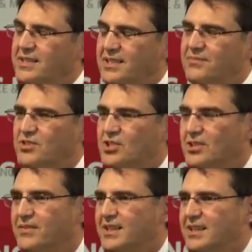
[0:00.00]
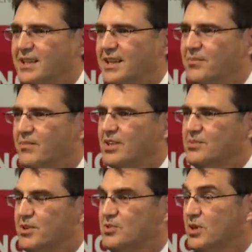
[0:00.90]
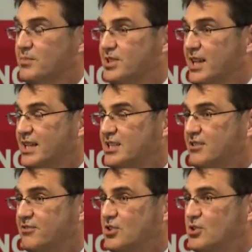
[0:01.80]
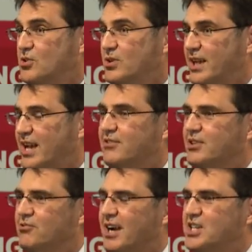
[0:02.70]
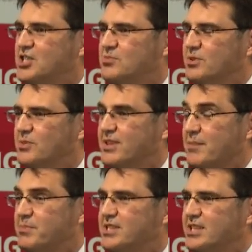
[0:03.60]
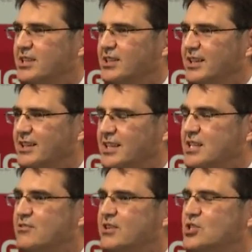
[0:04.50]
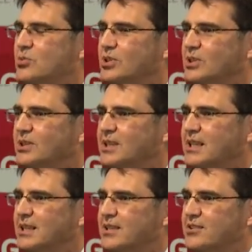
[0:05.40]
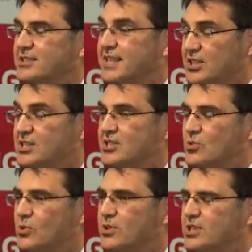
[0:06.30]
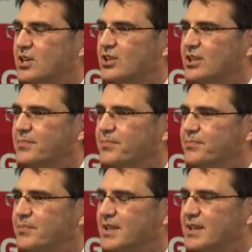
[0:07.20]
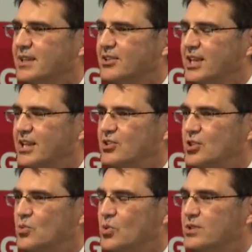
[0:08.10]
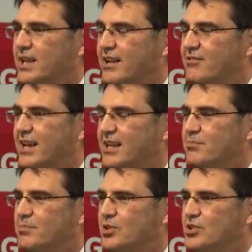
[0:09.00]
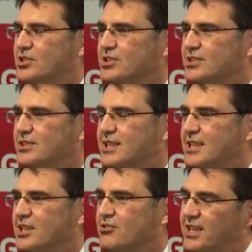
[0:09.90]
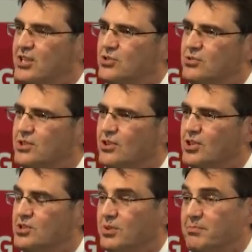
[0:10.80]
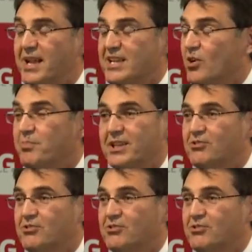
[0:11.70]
Yeah, sure. I suppose what I'm saying is if you have an arrangement with a particular individual that does this all the time, then you ought to have that person credentialed to your hospital. It may not be a